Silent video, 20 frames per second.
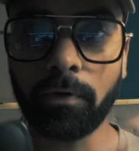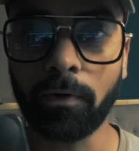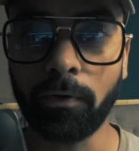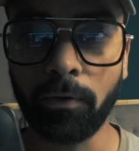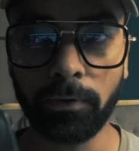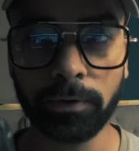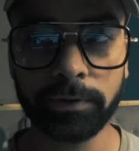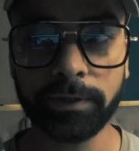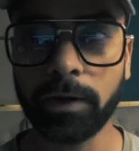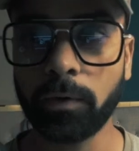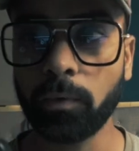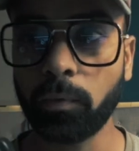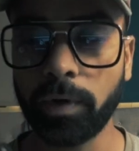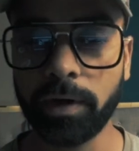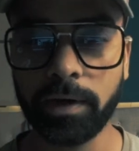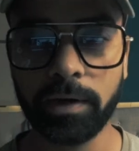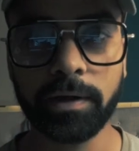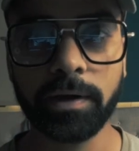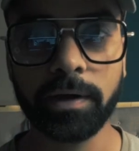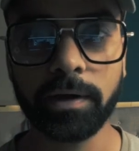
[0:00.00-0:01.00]
all that
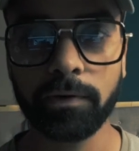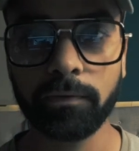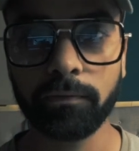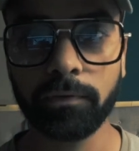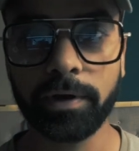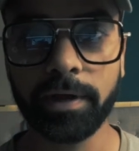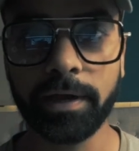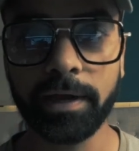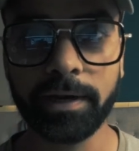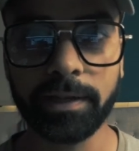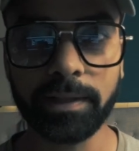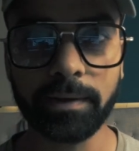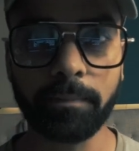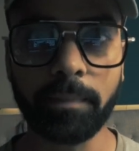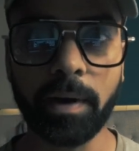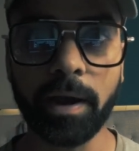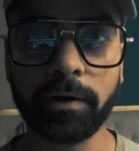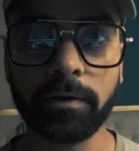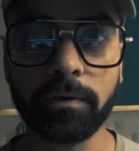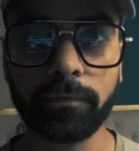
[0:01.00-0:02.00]
wind would hit the
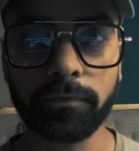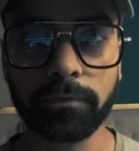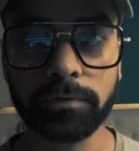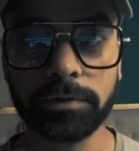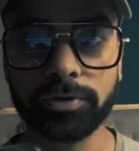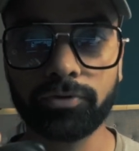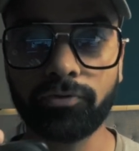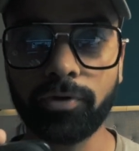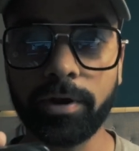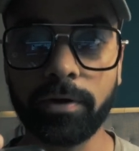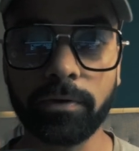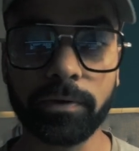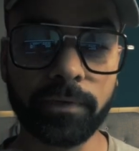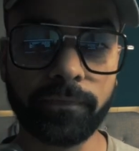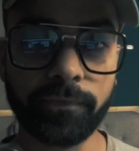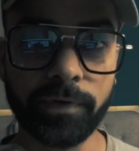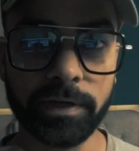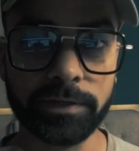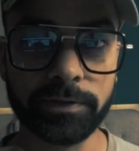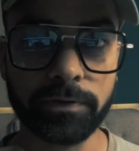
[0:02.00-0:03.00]
microphone straight on the
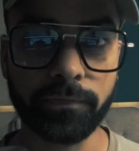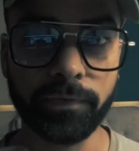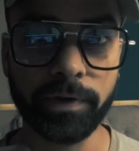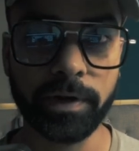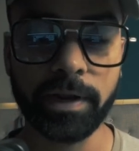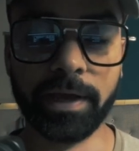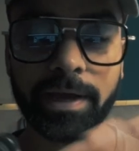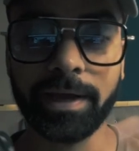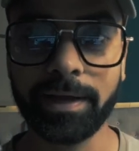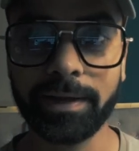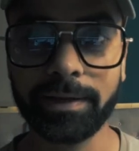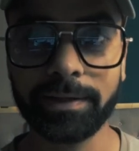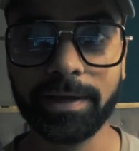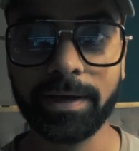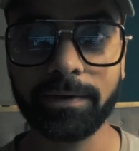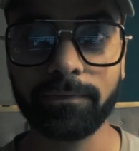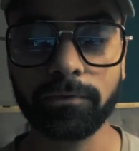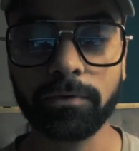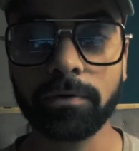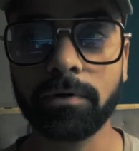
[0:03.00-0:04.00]
face of it, and
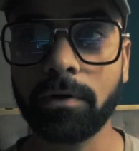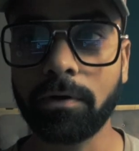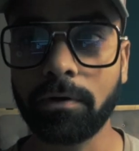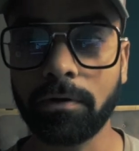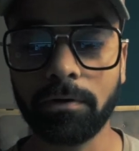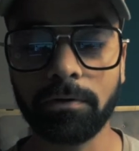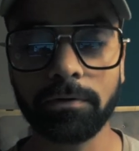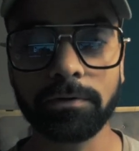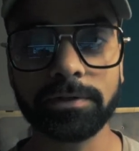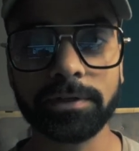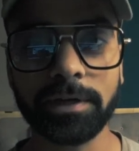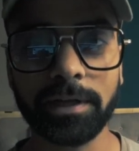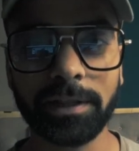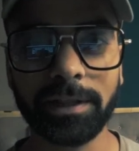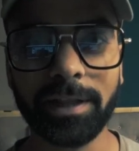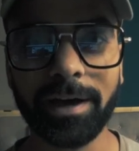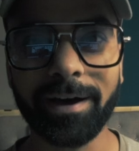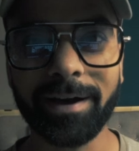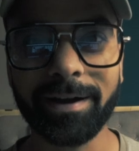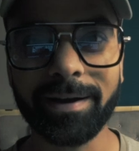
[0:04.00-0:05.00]
that would cause a
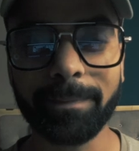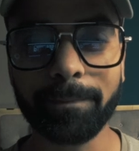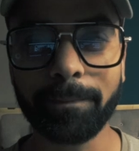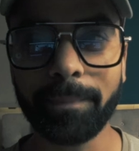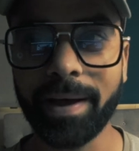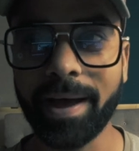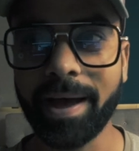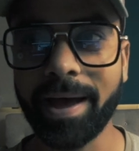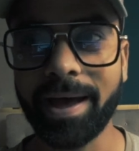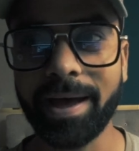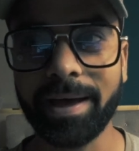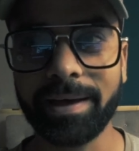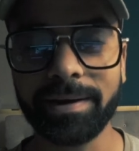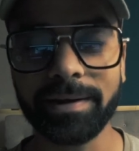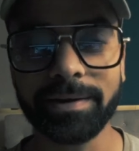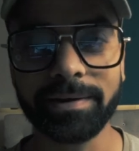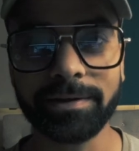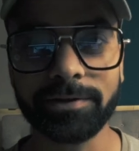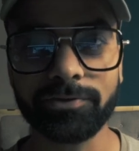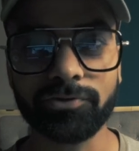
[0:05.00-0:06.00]
lot of
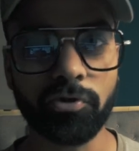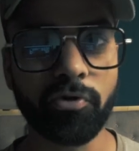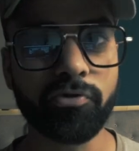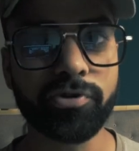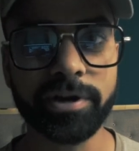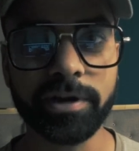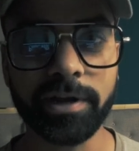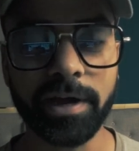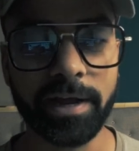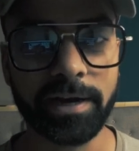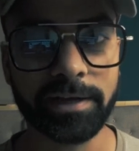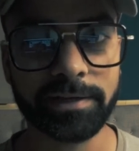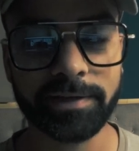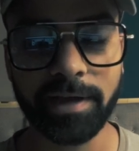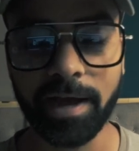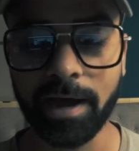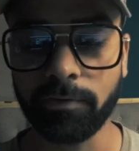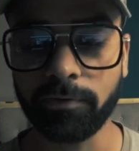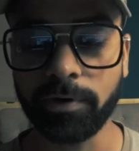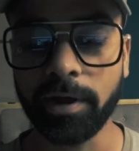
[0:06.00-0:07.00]
bad, distorted kind of
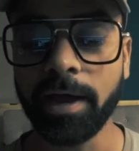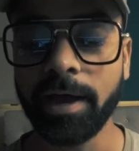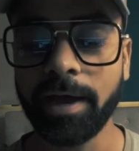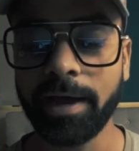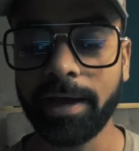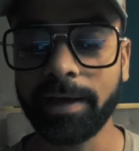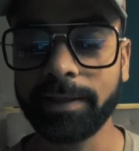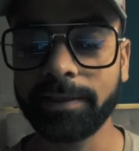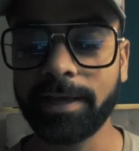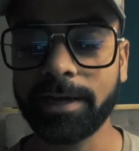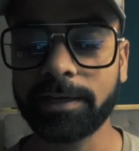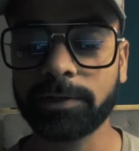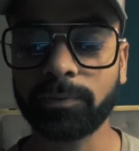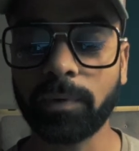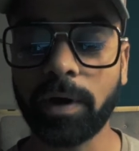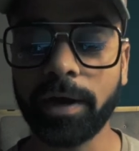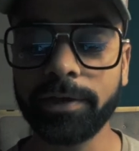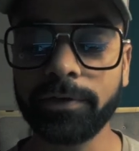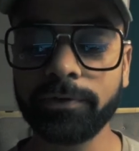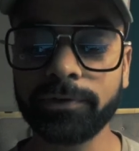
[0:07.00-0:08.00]
sound. And that's
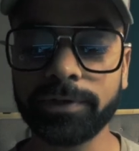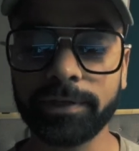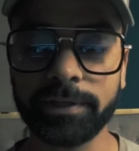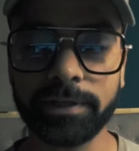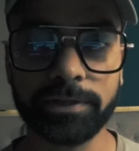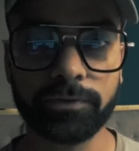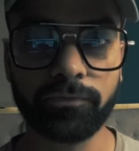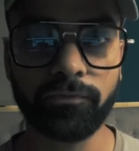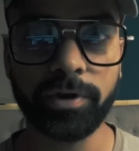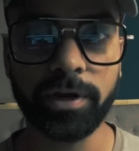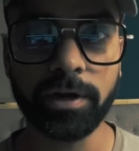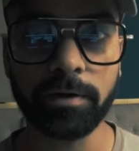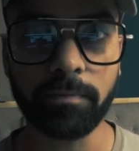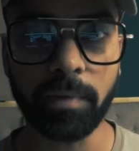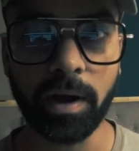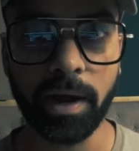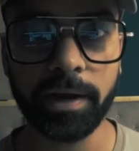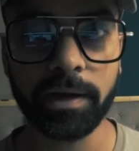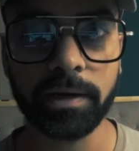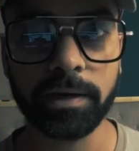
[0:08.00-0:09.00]
why using this rear
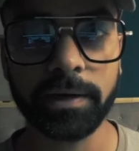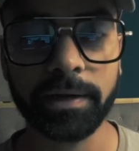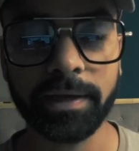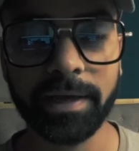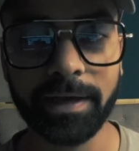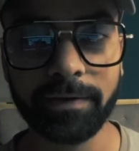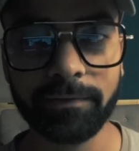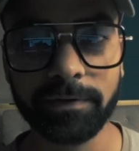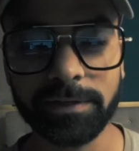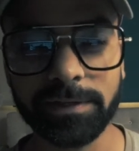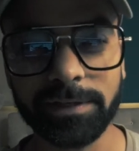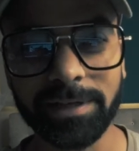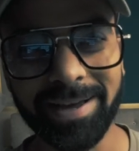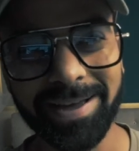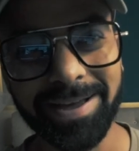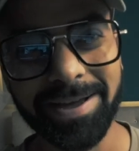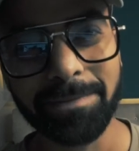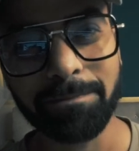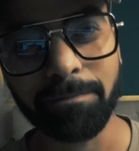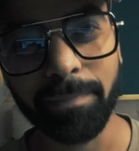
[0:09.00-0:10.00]
mic gave us
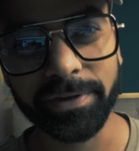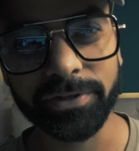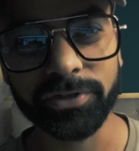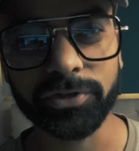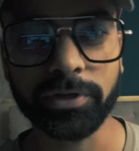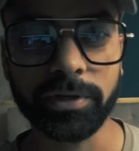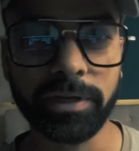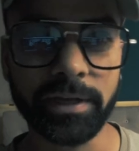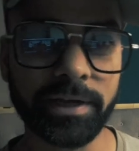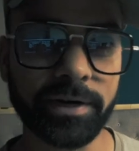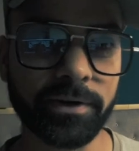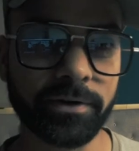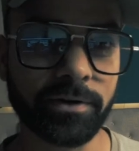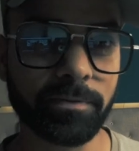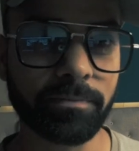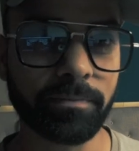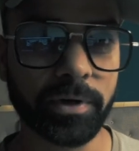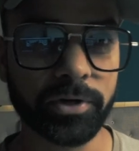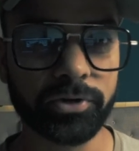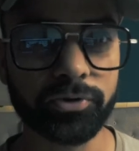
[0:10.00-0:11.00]
much
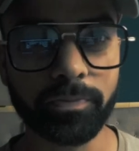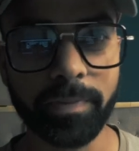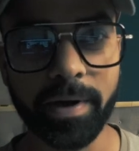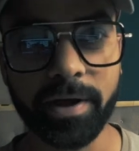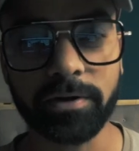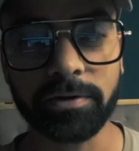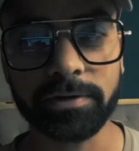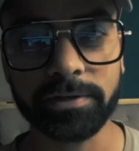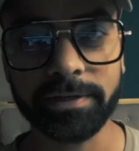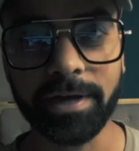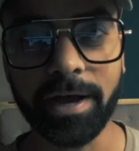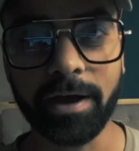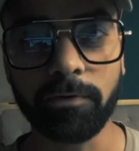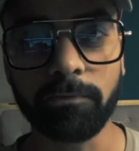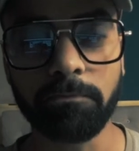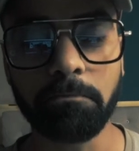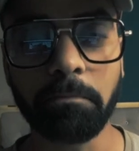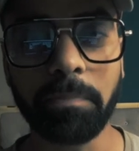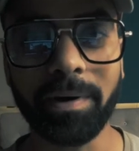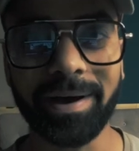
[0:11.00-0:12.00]
cleaner, much better
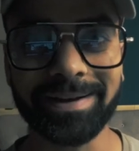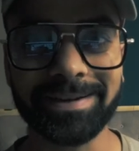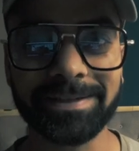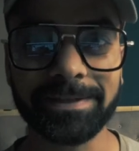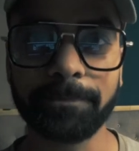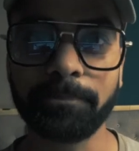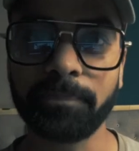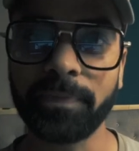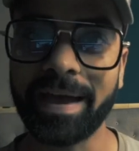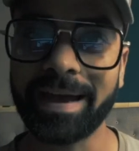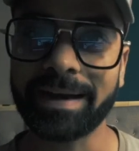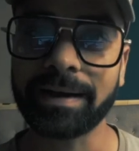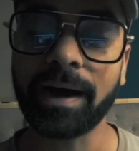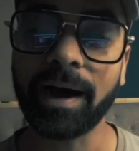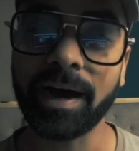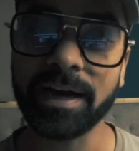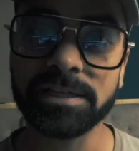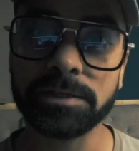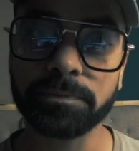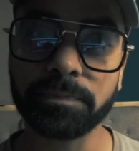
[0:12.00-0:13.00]
sound. But at
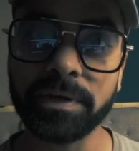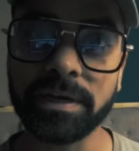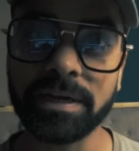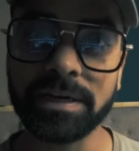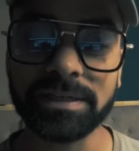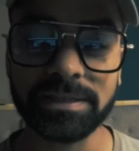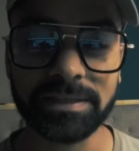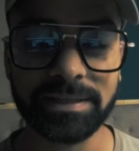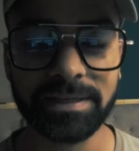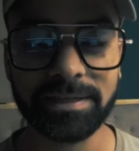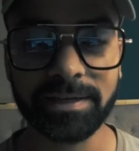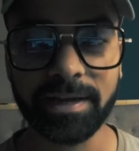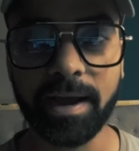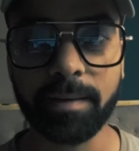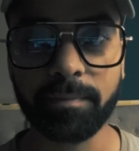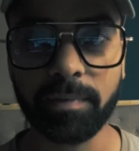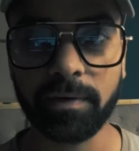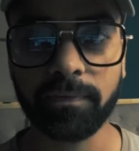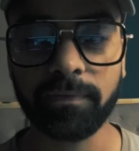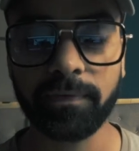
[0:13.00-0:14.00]
high speeds, this
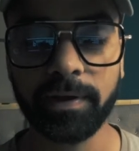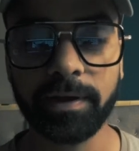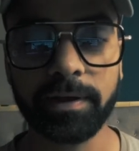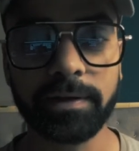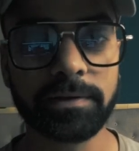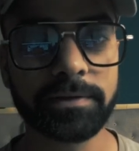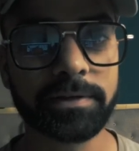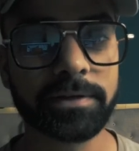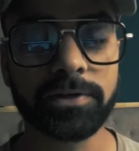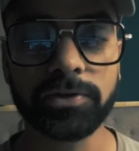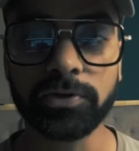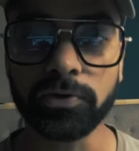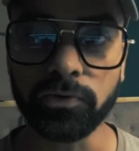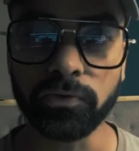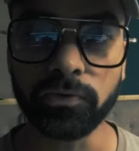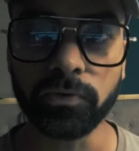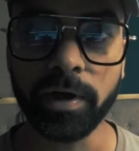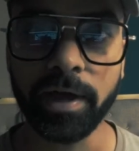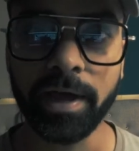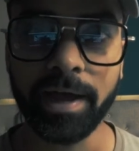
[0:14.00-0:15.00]
camera failed
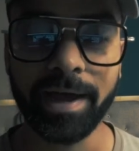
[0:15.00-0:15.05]
too.